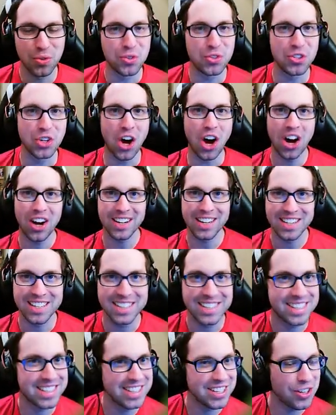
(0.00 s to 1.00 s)
Doc is
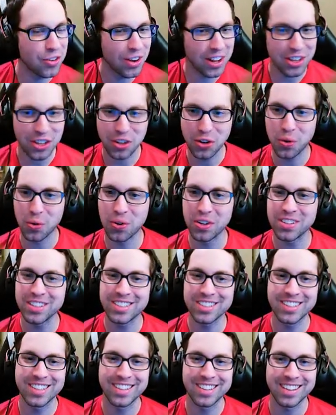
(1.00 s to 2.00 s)
still on the
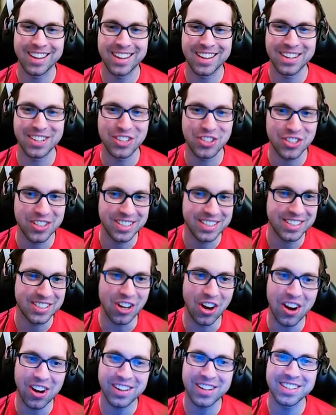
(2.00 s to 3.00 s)
course. Uh,
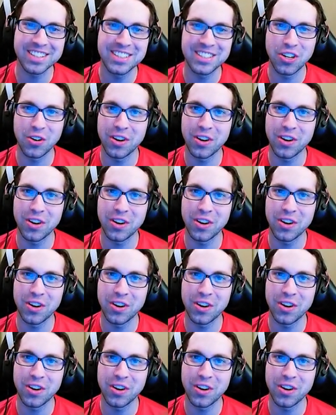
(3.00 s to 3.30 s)
Doc is still